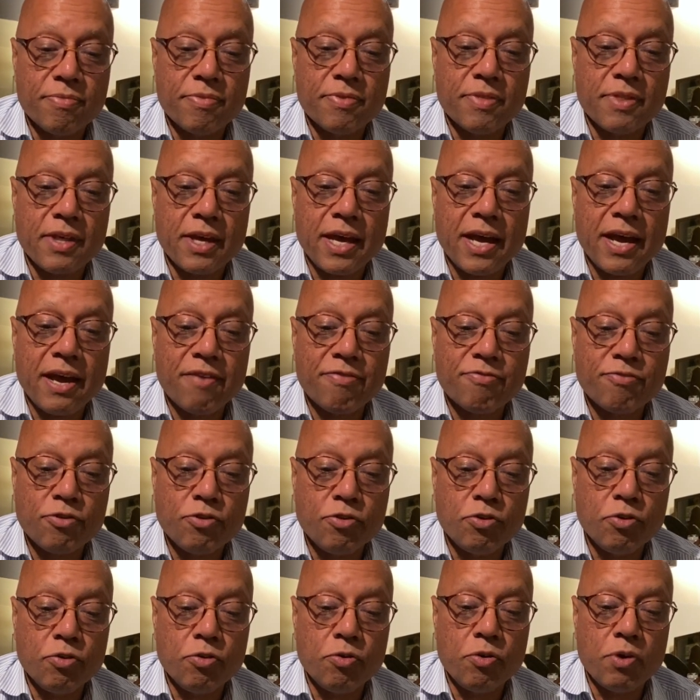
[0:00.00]
They have to
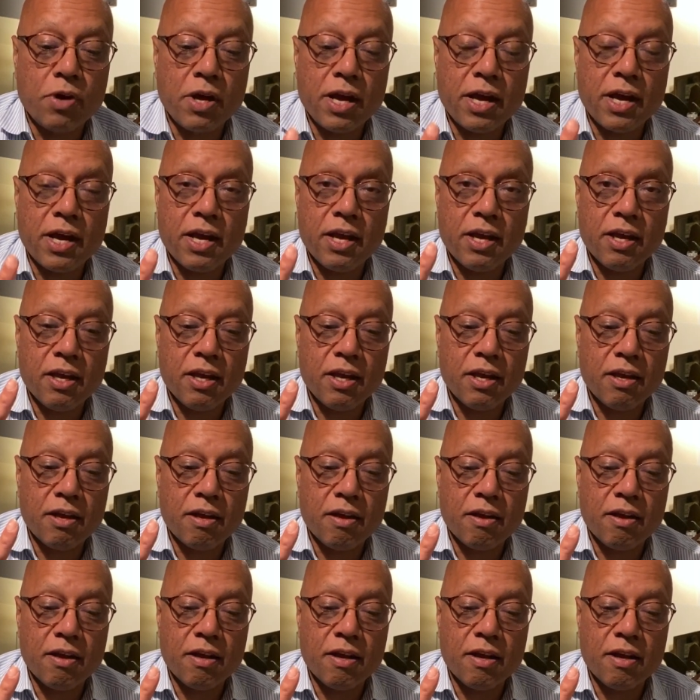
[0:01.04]
do
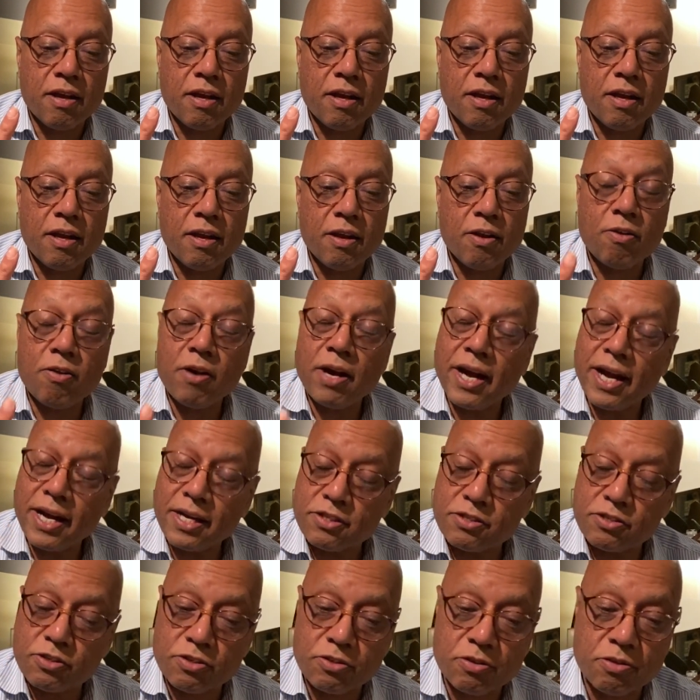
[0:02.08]
not
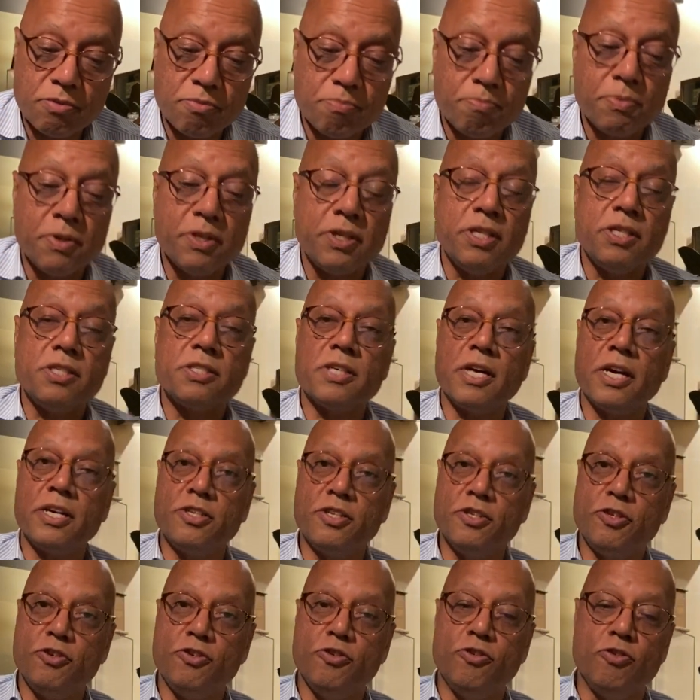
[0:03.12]
had to, but
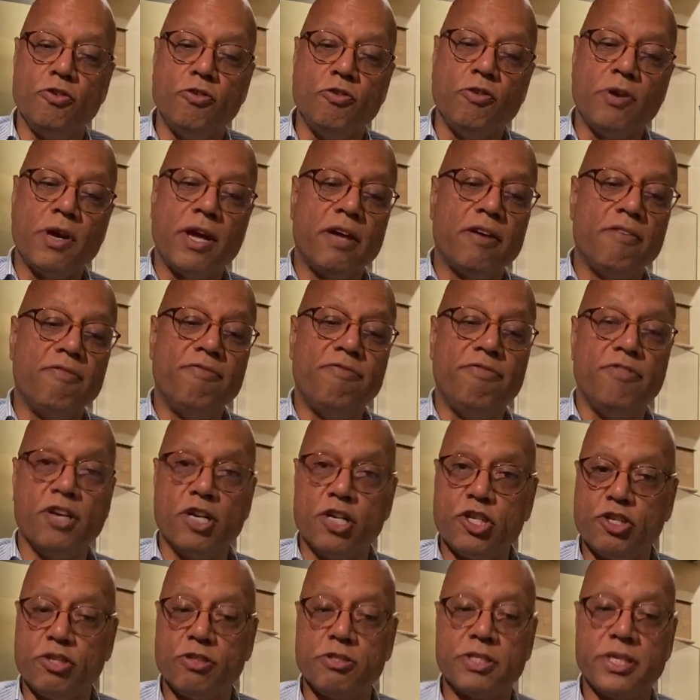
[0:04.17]
decided to do a
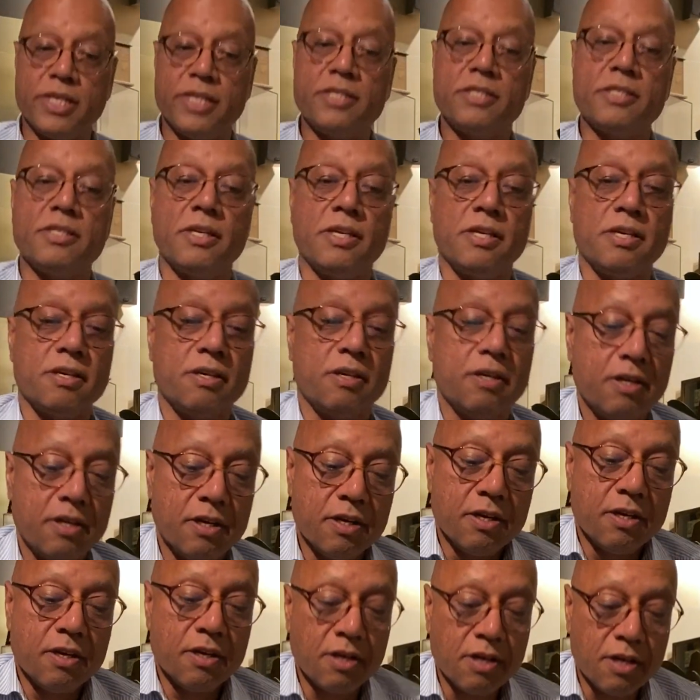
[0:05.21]
virtual tasting.
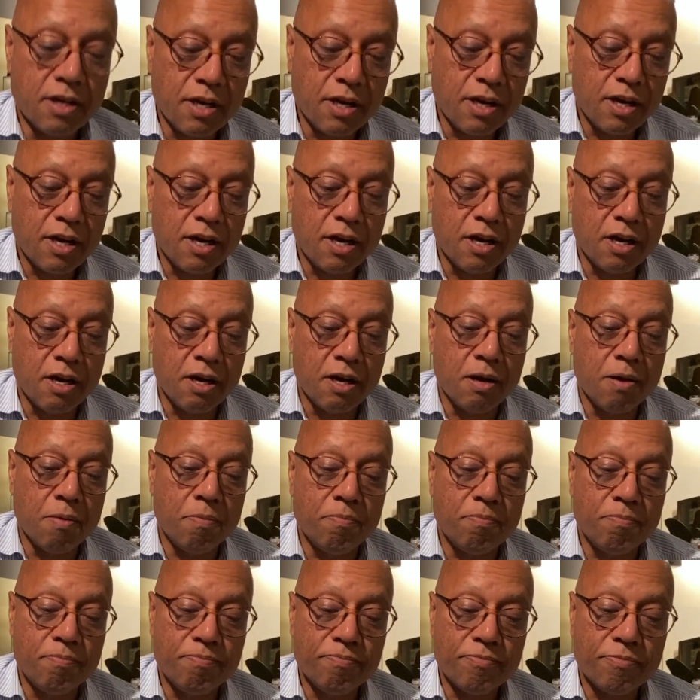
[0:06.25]

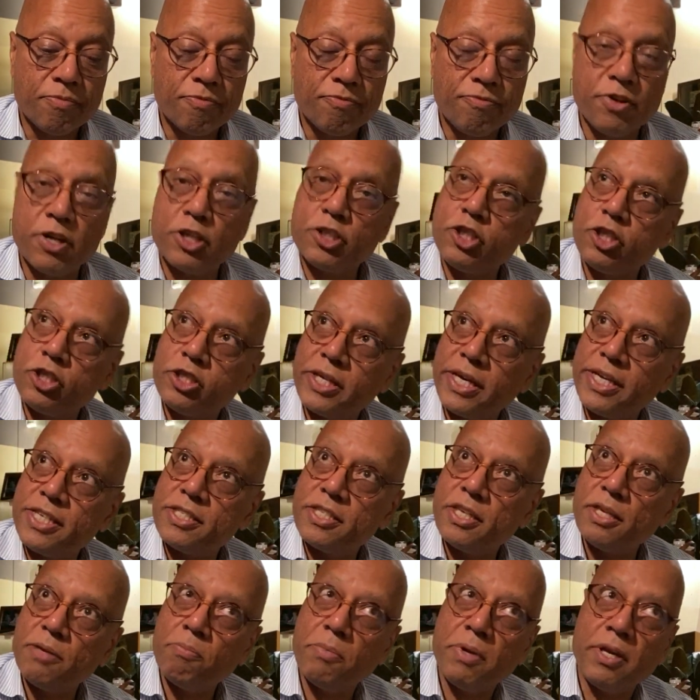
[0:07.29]
Virtual
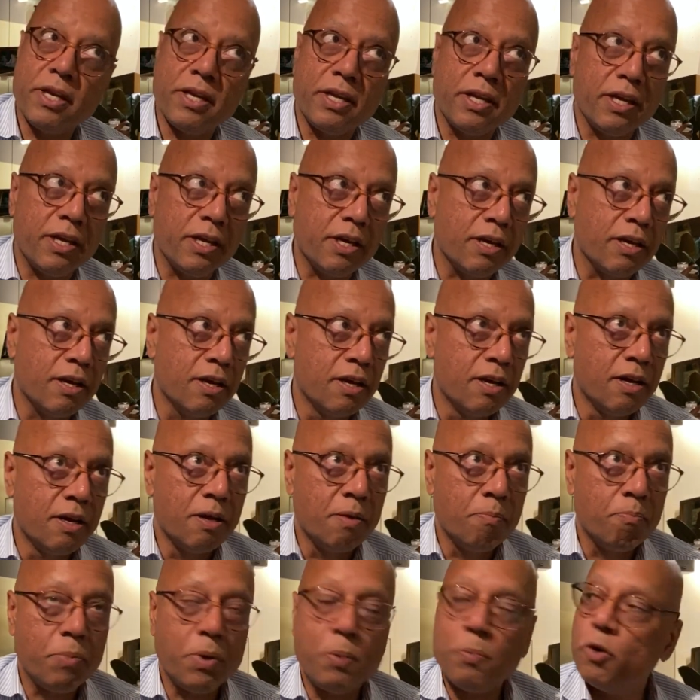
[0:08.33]
tasting meaning
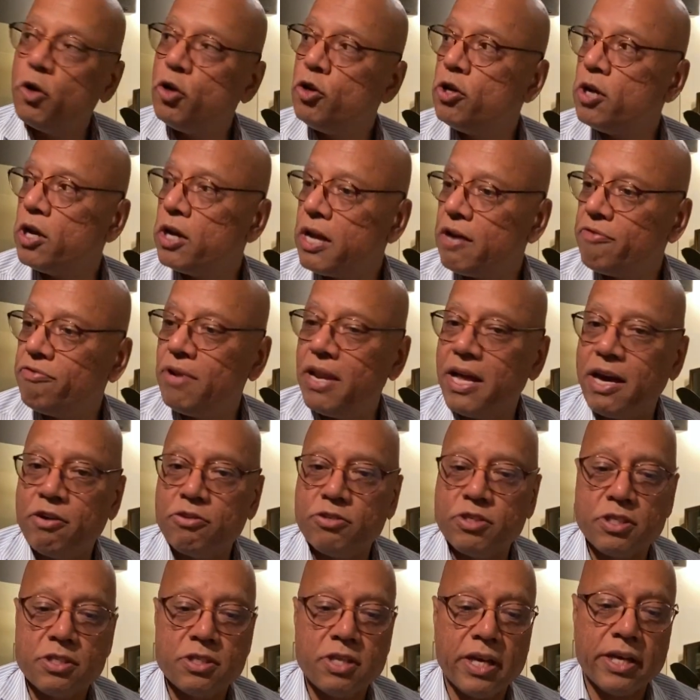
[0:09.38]
people who don't have
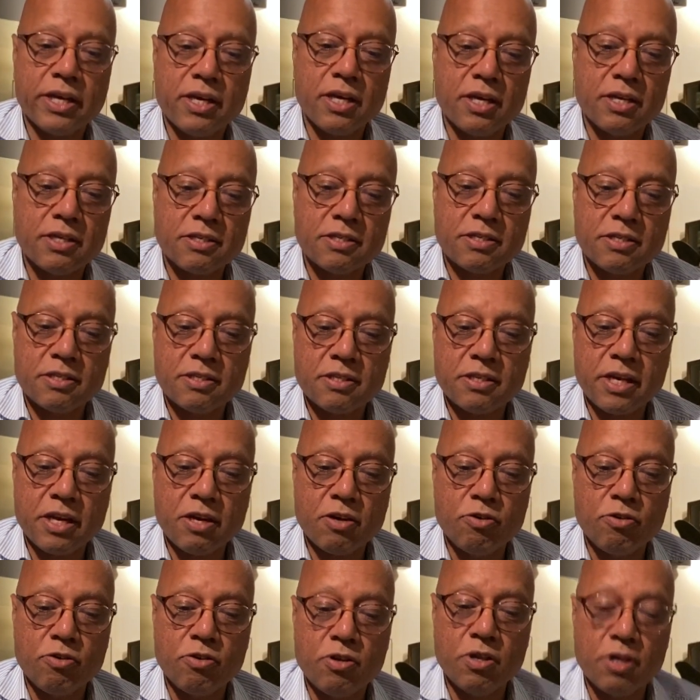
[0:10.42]
lounges like us, they
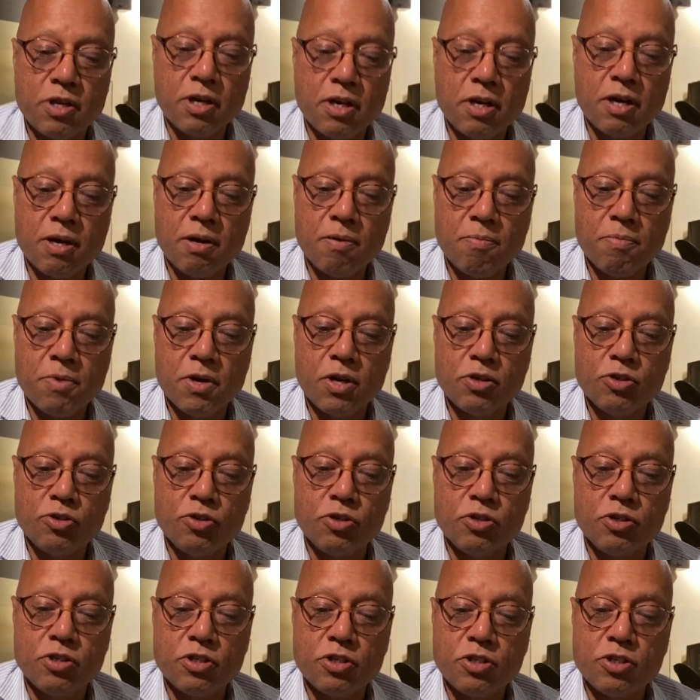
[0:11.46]
could
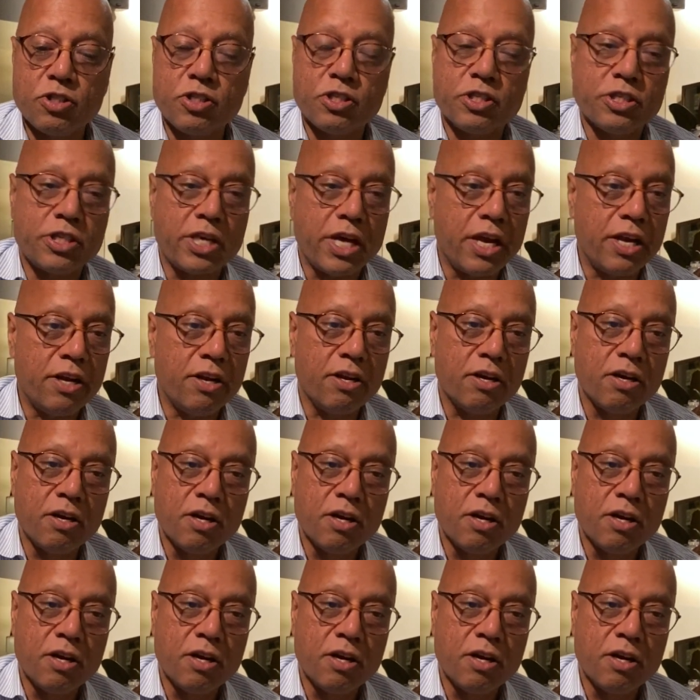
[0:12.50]
send